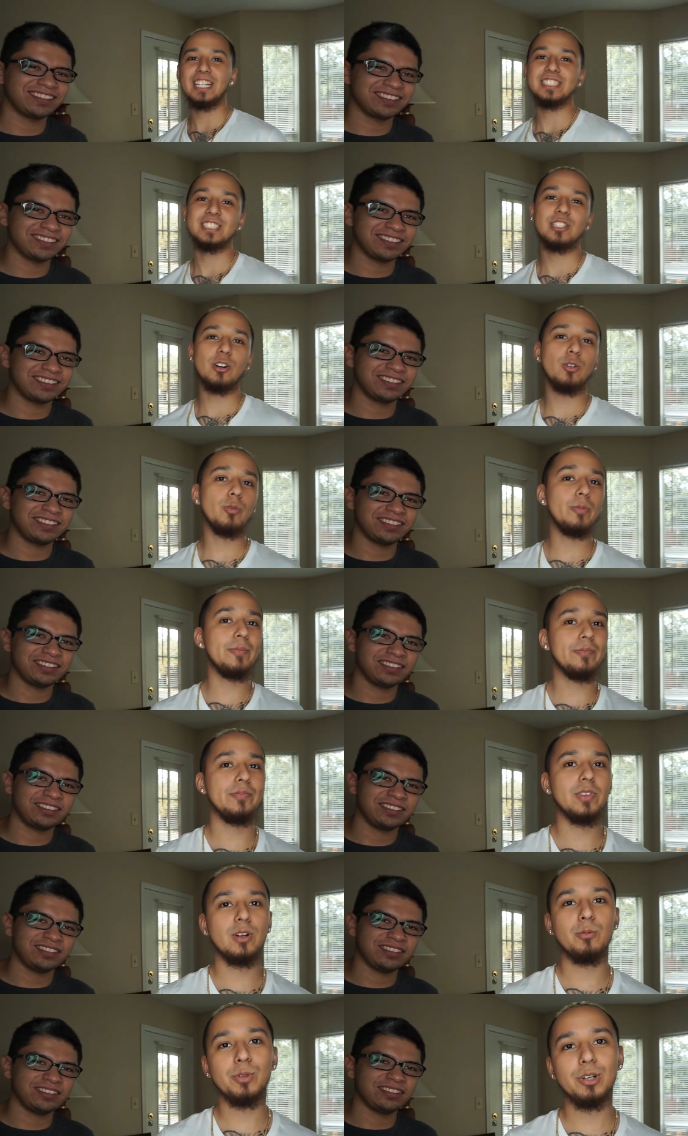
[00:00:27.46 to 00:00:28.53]
Speaker 1: So
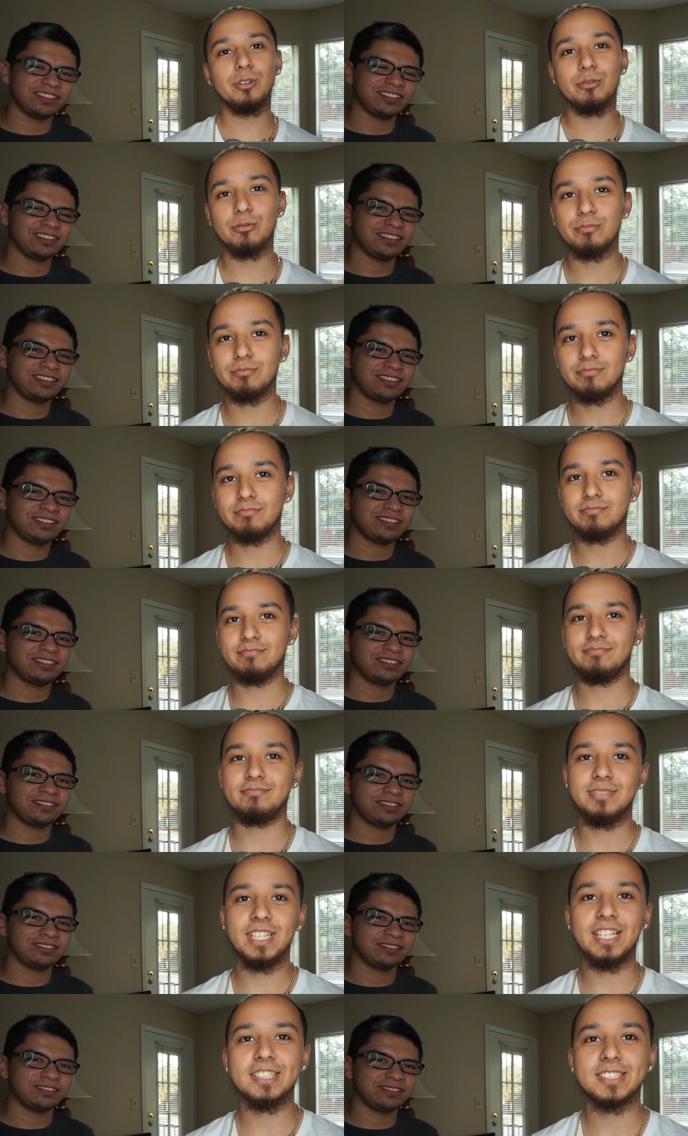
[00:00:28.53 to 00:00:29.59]
we're gonna
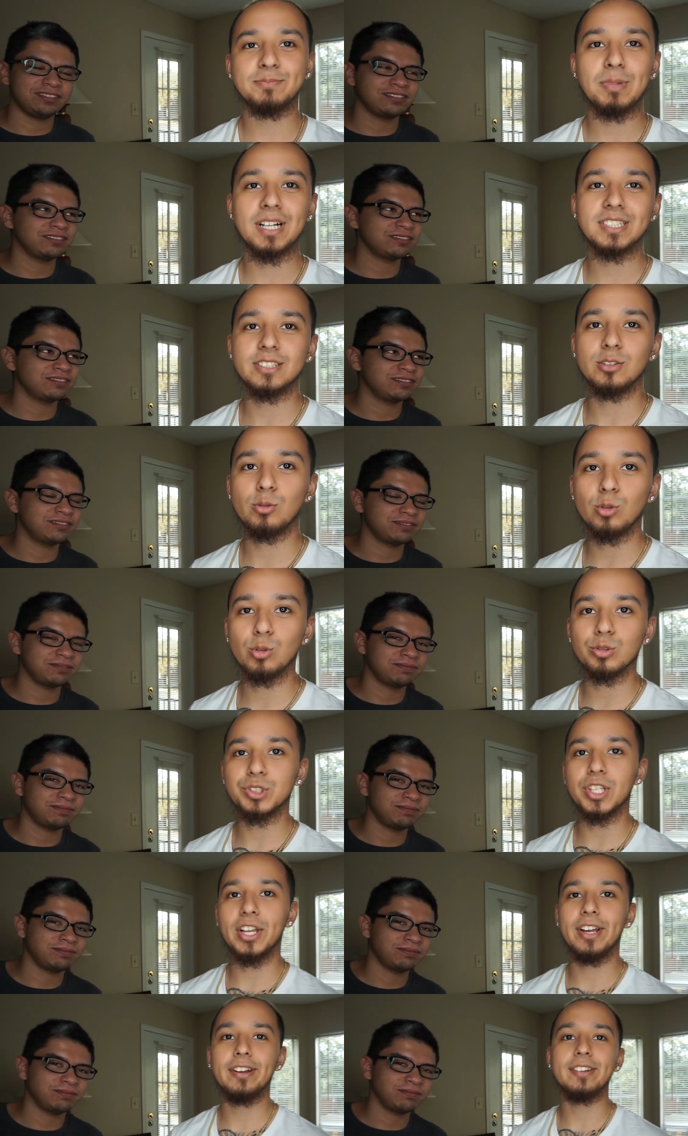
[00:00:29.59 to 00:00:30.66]
eat spicy noodles
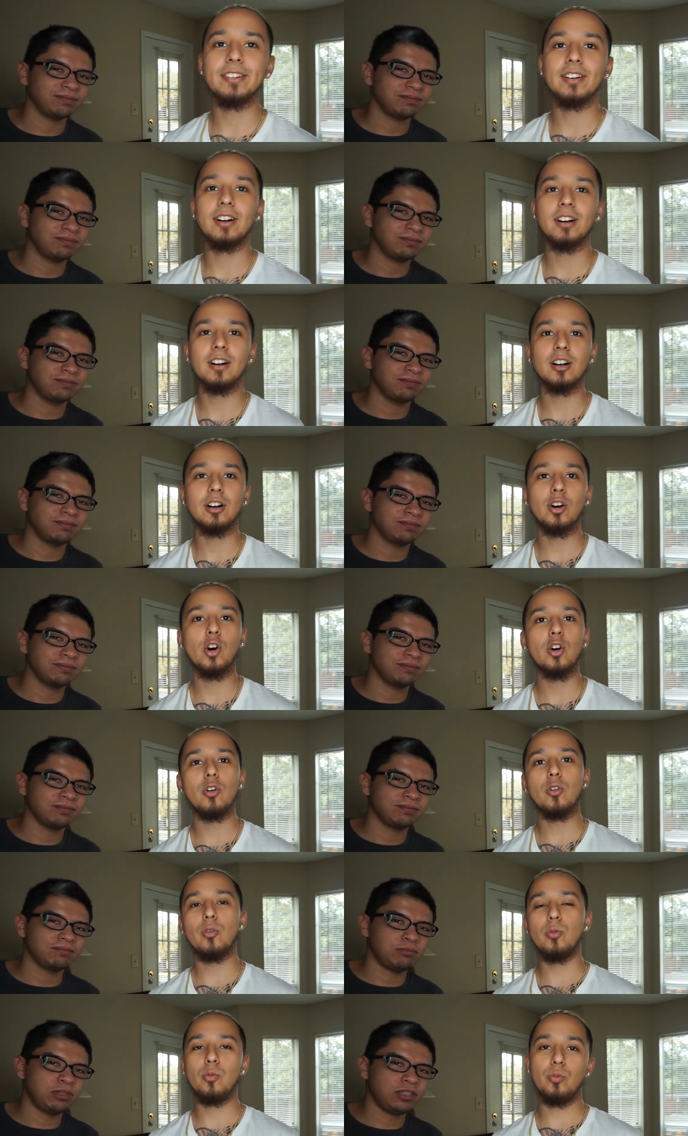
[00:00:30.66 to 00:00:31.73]
and uh,
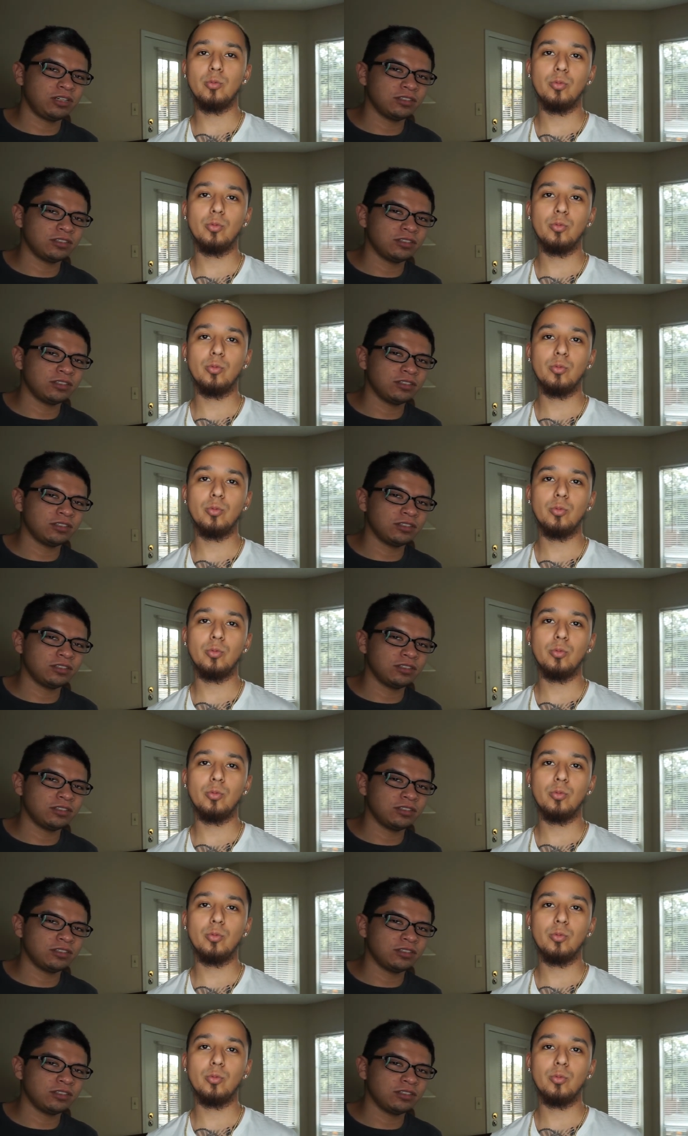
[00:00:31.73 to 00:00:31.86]
burn our